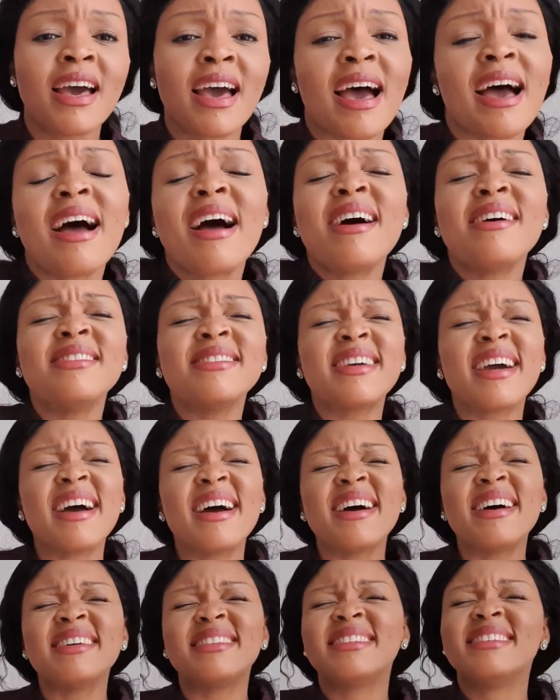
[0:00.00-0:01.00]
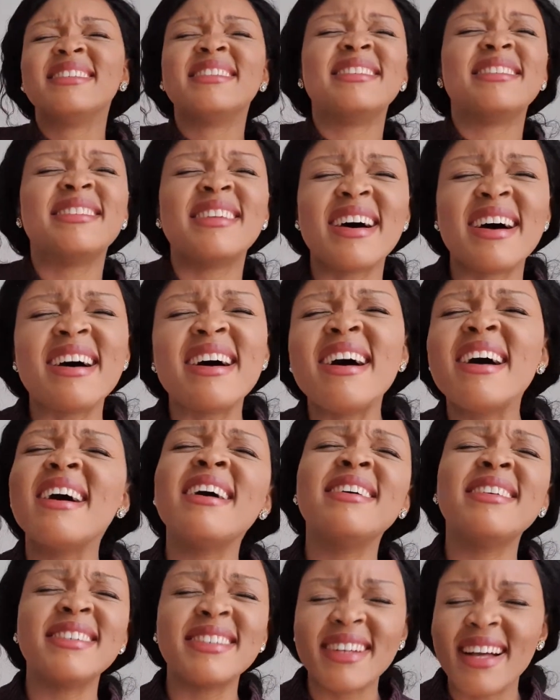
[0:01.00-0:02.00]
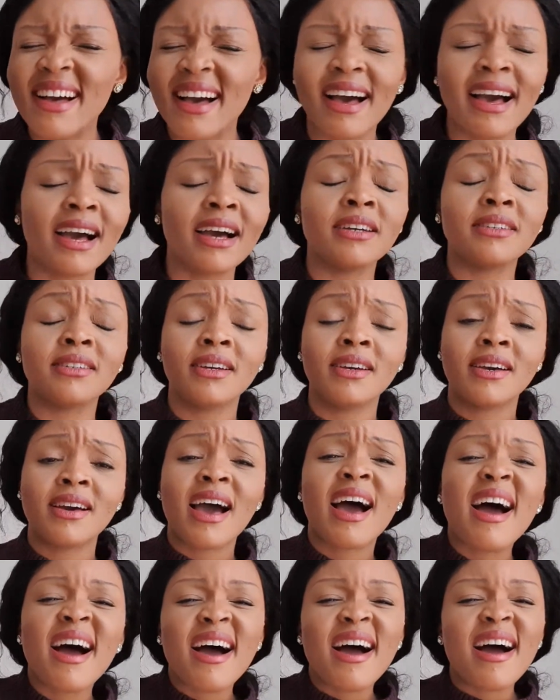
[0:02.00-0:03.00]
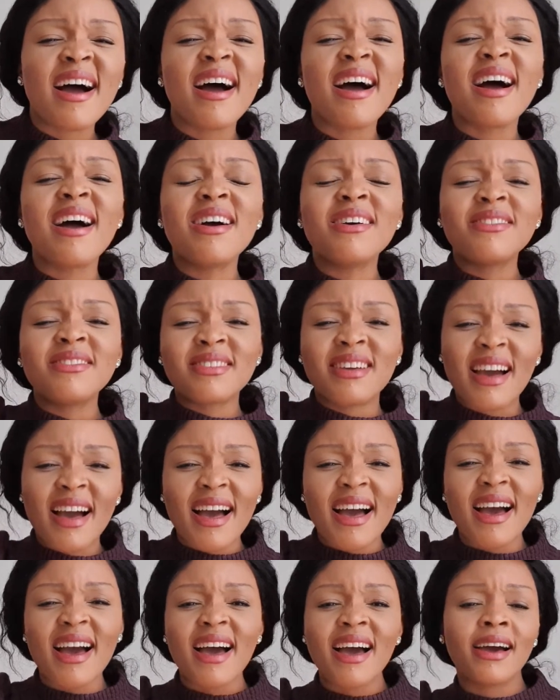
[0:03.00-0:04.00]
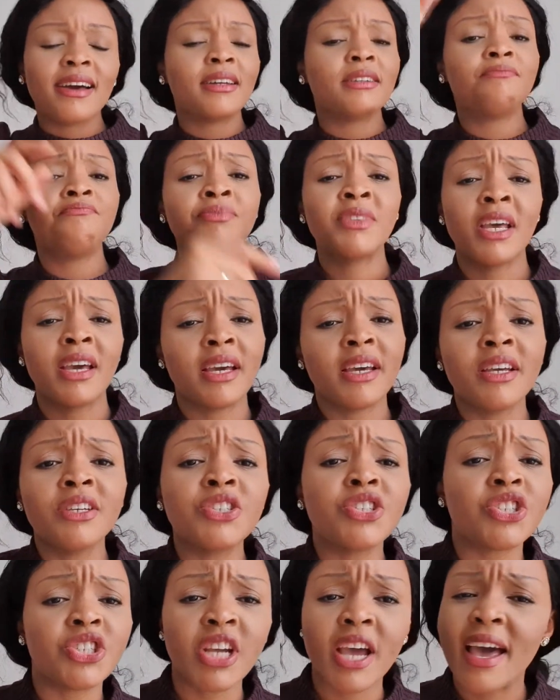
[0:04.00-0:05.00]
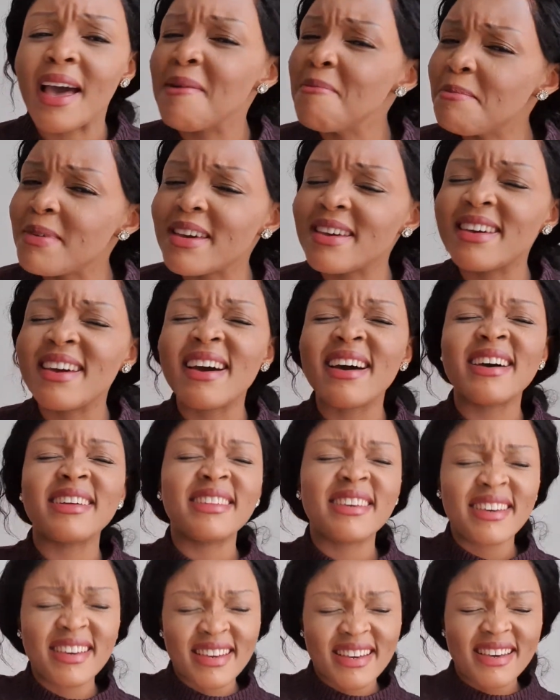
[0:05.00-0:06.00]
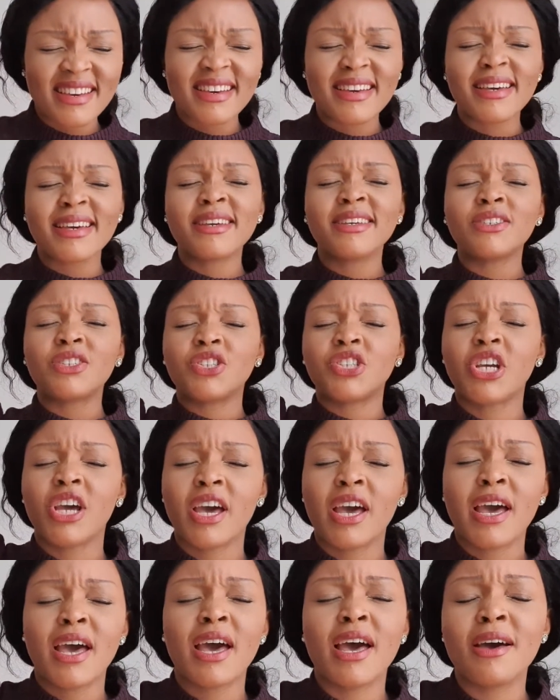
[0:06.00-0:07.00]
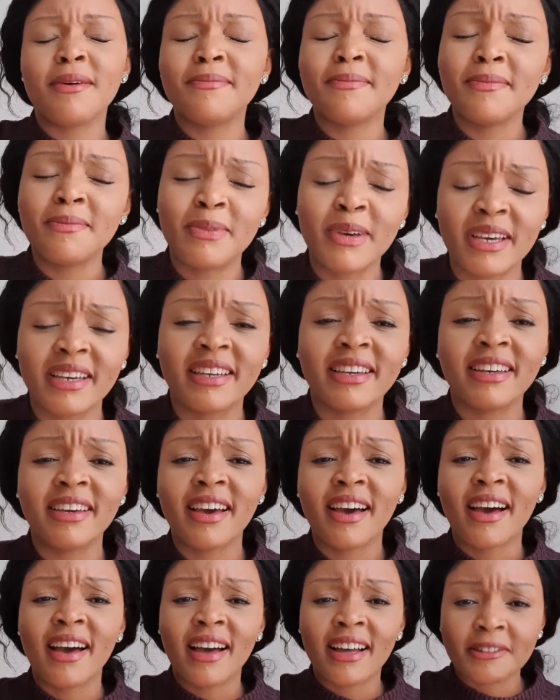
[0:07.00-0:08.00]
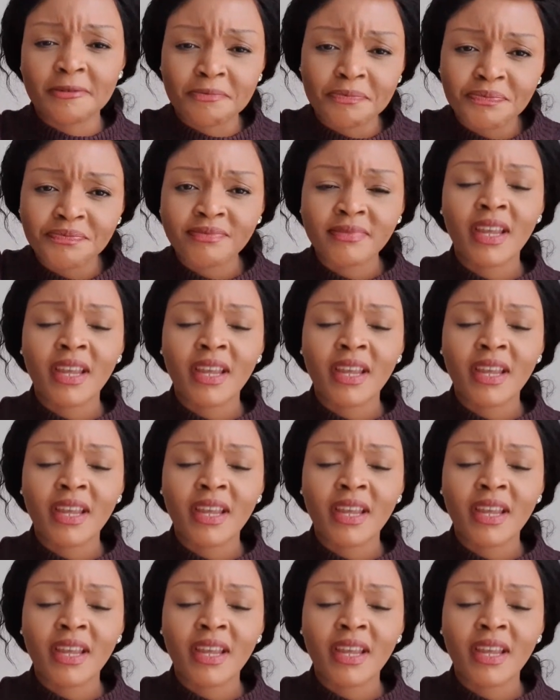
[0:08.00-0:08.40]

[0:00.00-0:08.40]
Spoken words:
Our God and our God, our God. He's champion, he's champion.